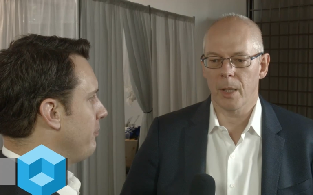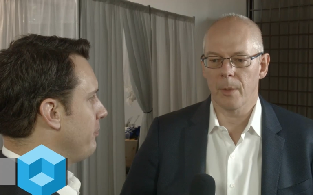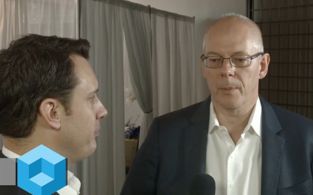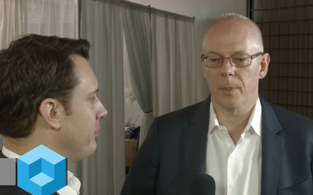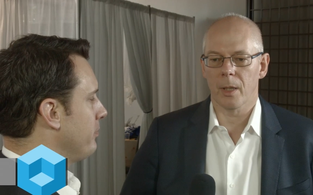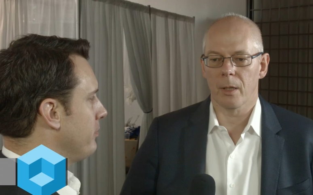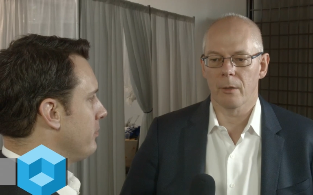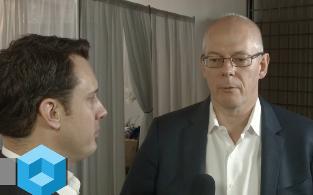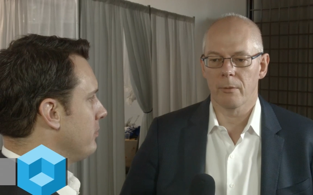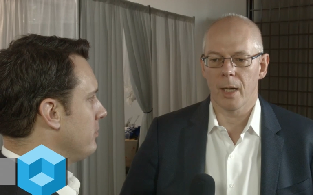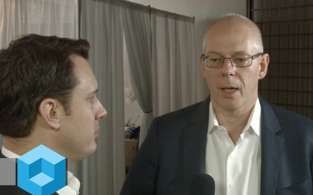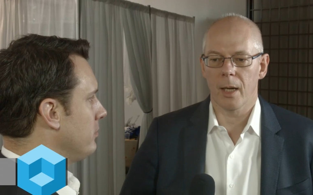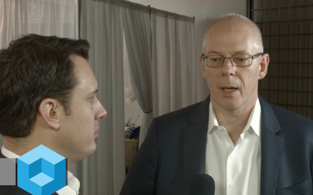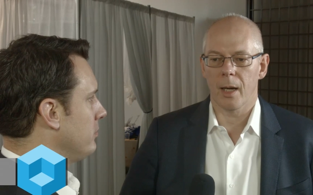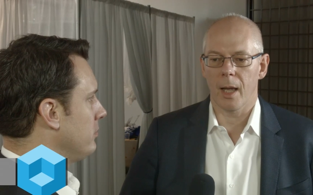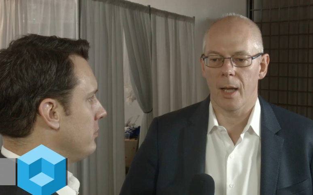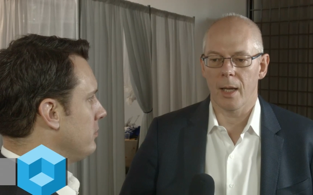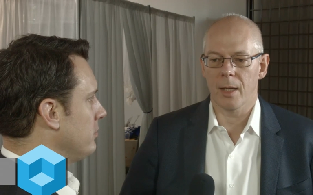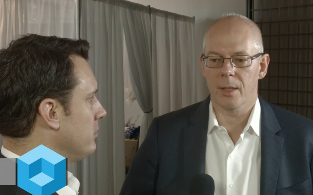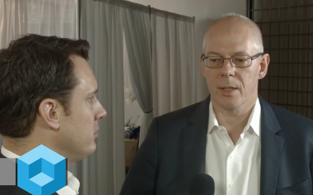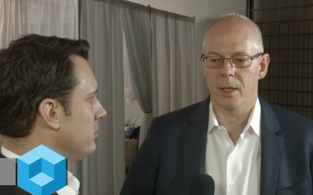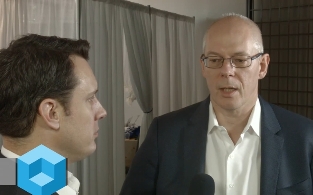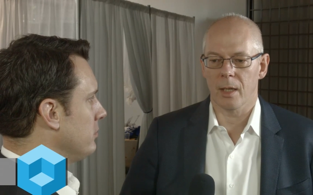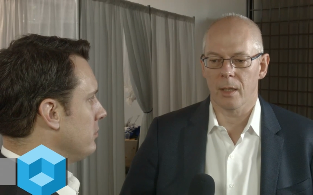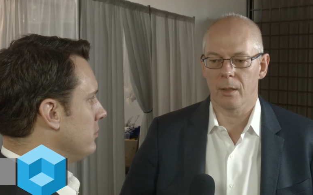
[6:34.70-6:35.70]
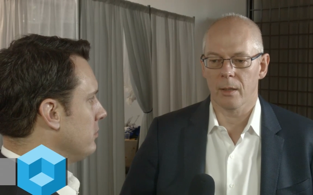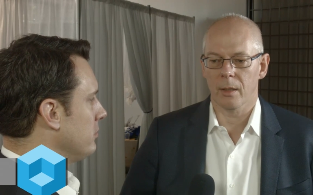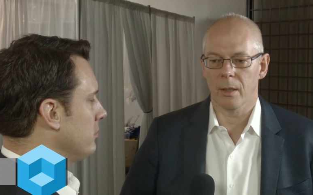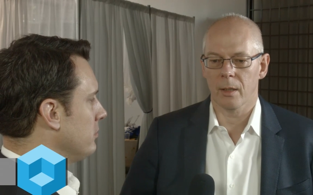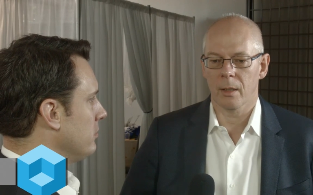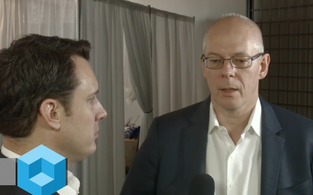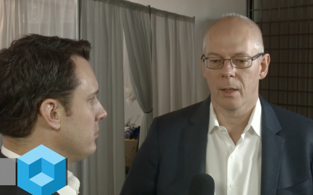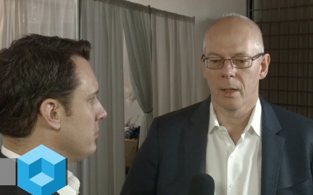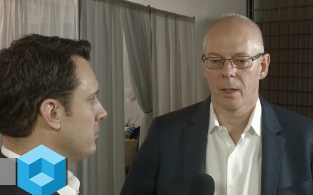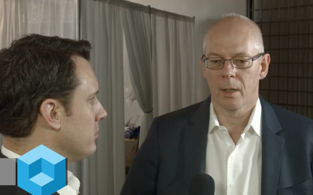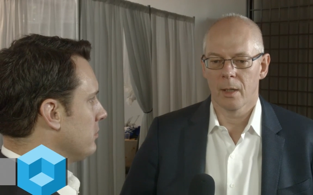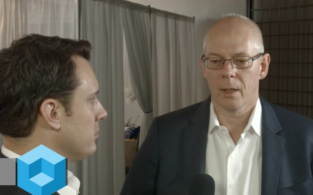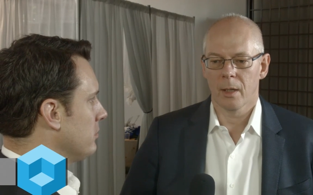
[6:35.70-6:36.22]
Speaker 1: people are realizing that
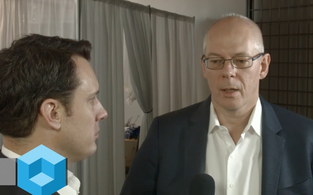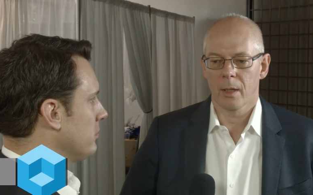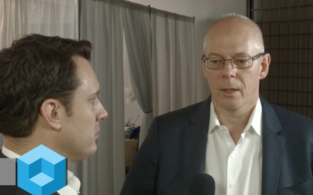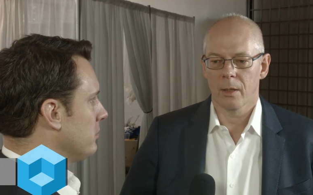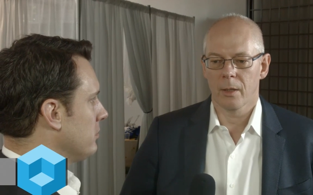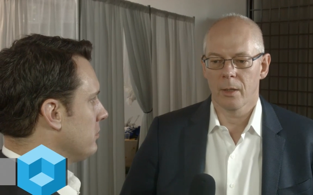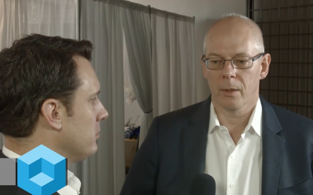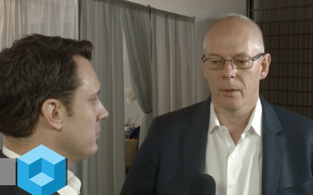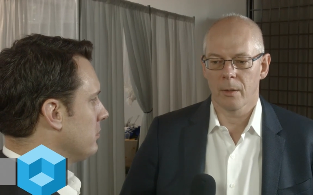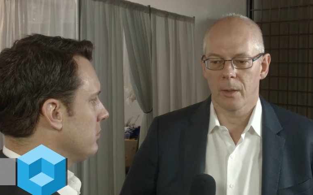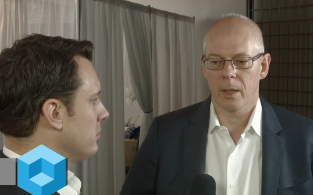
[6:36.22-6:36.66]
you,